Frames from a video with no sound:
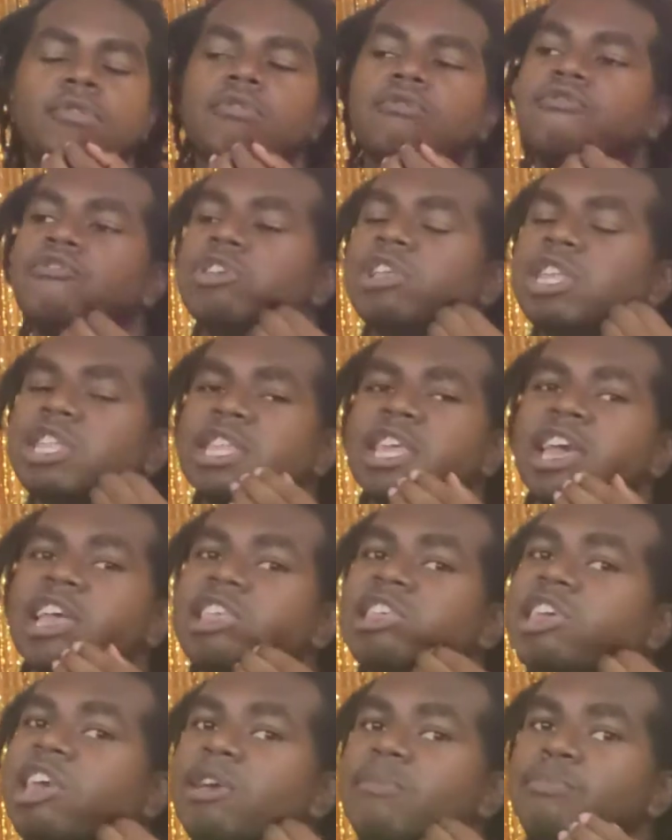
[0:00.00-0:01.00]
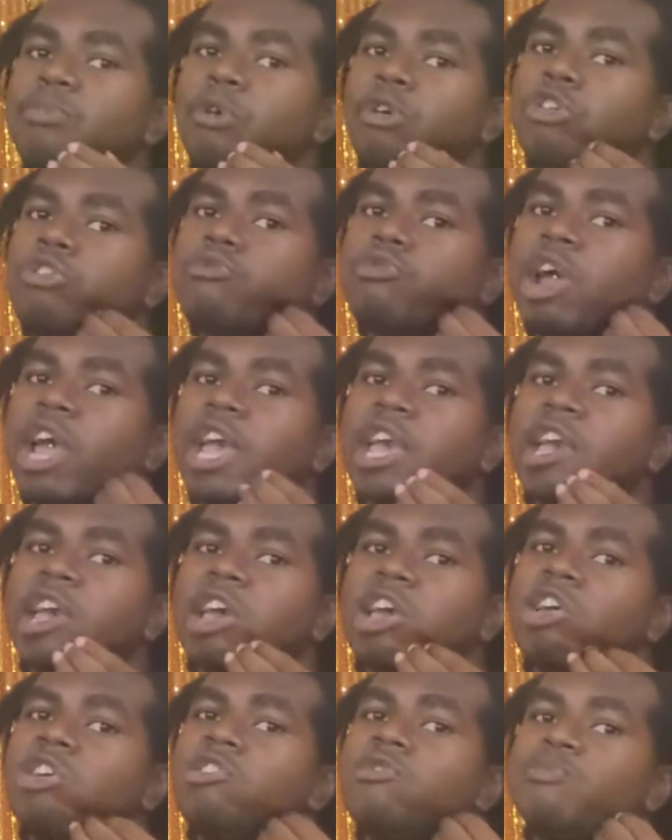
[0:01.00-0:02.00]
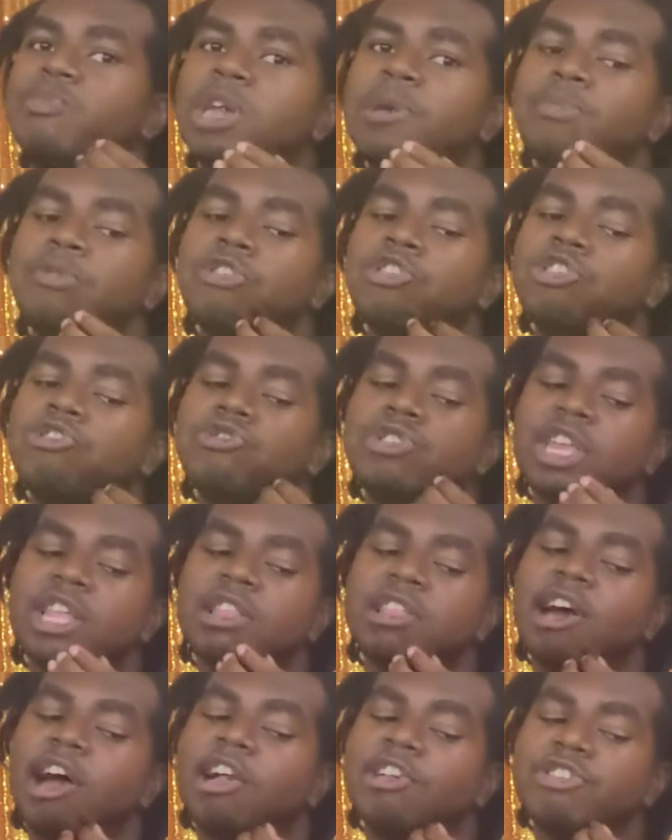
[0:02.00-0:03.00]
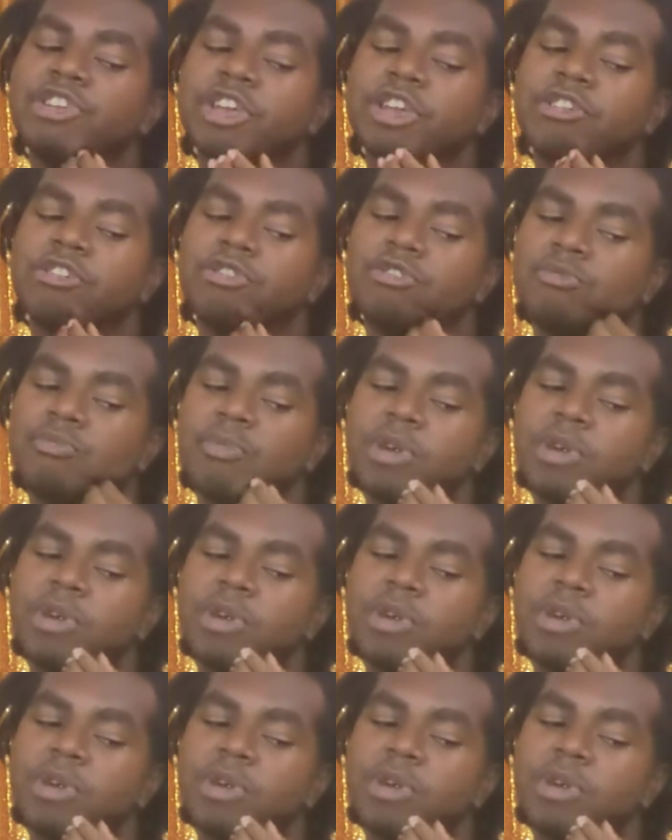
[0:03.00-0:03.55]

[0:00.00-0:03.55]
for this 10-10 portal, right? People are using logic,